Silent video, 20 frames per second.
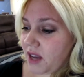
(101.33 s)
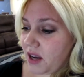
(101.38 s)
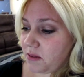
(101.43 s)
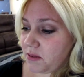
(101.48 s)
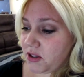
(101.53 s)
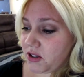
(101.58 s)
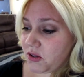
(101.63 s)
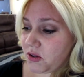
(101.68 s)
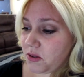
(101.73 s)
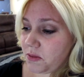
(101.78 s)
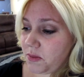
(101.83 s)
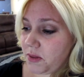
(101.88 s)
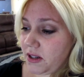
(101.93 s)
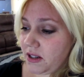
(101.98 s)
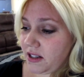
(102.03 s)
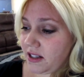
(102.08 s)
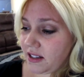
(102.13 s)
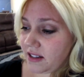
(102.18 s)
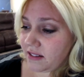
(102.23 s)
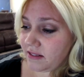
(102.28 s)
I'm just
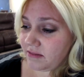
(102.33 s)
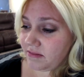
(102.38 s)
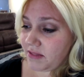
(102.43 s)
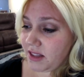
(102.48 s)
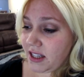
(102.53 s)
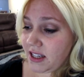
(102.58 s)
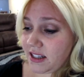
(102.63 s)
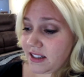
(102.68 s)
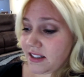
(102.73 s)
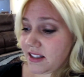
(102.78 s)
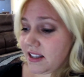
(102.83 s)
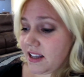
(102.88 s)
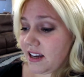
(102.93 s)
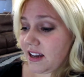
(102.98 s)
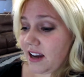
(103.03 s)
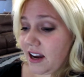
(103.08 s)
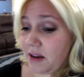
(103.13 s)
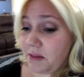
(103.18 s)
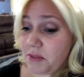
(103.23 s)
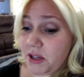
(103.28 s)
repeating things
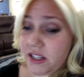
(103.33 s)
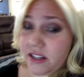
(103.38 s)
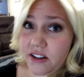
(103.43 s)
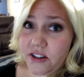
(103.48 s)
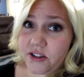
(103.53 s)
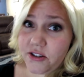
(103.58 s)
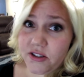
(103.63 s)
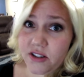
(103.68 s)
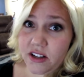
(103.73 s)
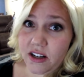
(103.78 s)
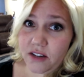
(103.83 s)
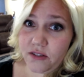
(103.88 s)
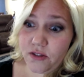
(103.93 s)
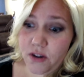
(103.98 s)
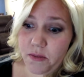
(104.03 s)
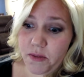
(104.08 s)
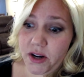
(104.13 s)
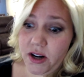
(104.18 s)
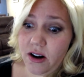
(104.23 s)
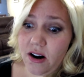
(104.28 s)
that I misunderstand
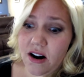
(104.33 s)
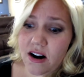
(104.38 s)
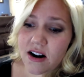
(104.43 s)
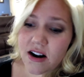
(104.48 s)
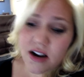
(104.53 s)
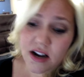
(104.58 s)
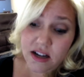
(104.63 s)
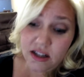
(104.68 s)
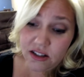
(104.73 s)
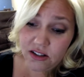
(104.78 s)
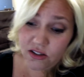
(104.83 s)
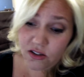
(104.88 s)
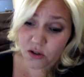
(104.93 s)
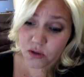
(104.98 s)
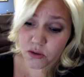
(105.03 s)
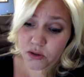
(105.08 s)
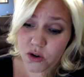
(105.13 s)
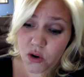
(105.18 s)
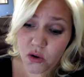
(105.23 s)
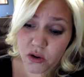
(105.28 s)
from Hadar.
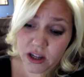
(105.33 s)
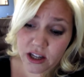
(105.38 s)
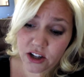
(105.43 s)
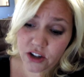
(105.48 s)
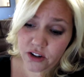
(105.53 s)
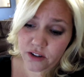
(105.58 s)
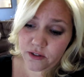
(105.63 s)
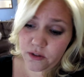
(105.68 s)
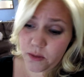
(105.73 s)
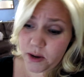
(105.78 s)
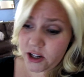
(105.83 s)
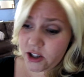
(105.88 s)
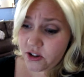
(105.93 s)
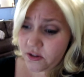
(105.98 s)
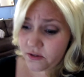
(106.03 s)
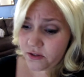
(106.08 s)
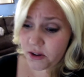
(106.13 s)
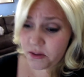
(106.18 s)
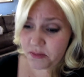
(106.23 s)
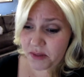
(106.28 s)
So don't get your information
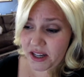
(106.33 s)
from